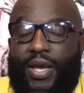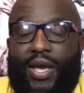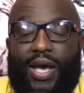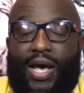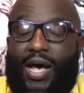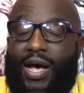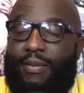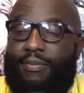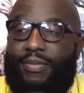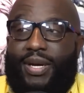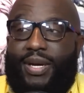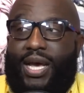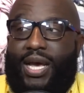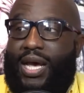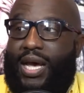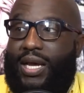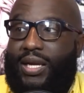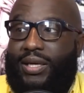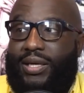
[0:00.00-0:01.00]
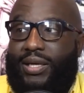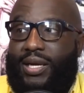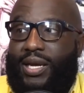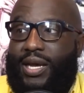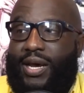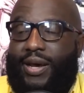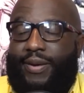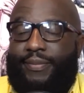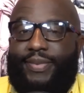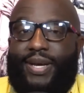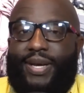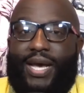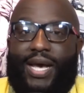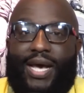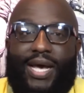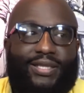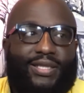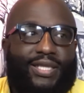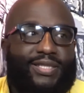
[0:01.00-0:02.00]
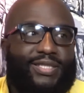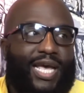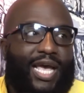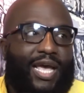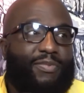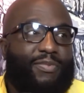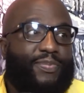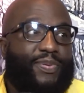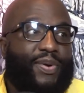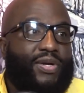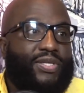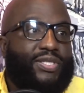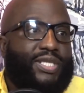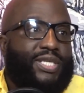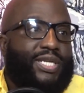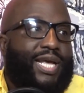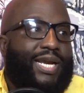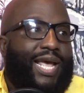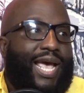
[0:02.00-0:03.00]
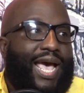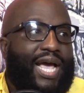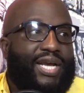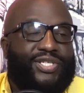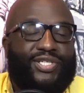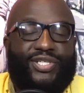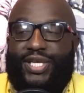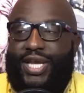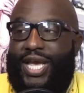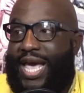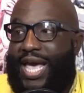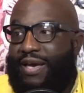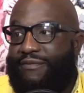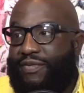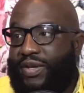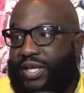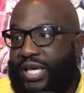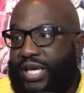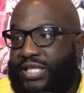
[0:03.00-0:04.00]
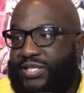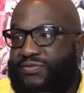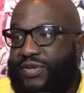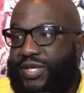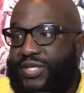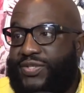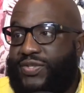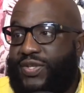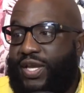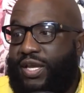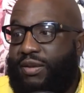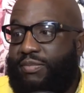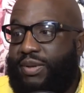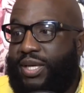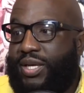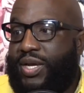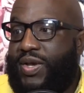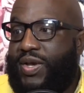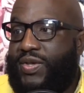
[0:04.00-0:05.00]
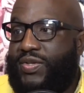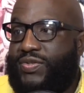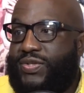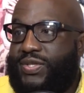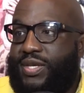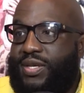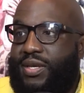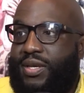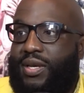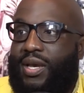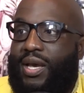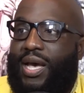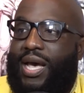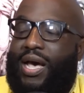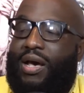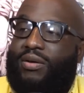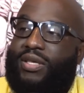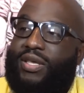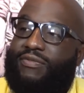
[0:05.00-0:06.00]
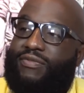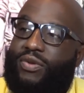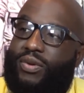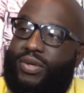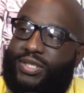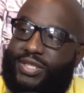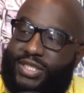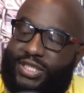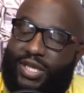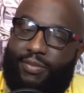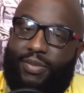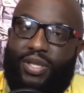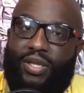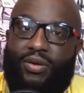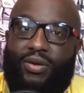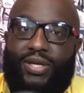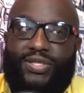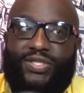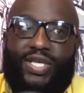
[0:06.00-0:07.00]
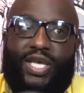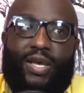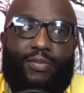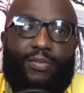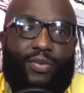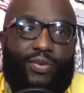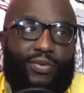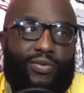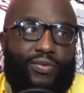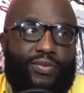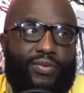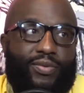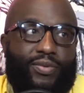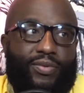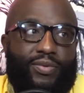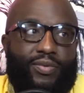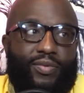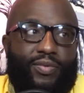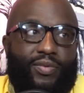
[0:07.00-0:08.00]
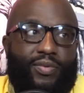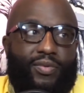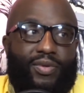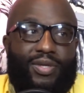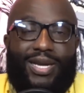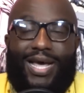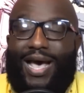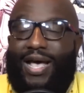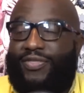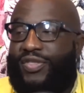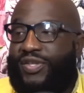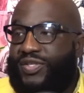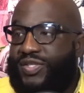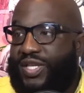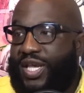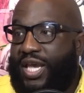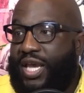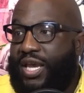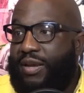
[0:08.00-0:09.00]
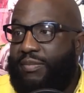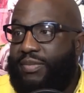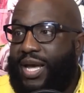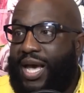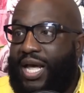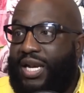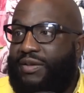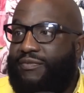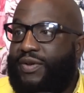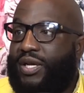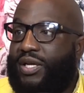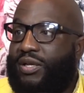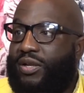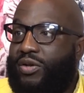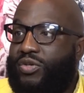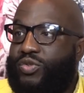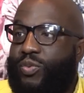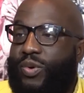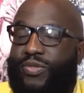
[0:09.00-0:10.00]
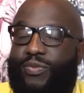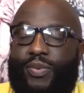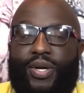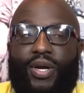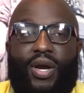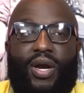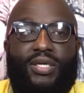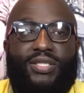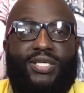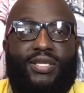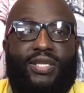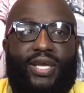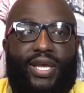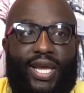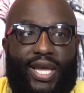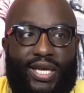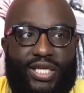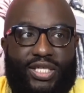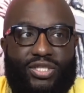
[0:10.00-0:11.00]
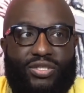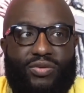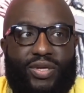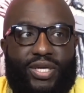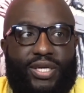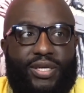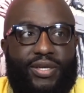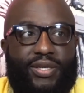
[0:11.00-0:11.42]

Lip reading: I'm not the type of person that actually advocates for this thing, because I'll give you a similar example. Not the same, not even close with regard to the industry,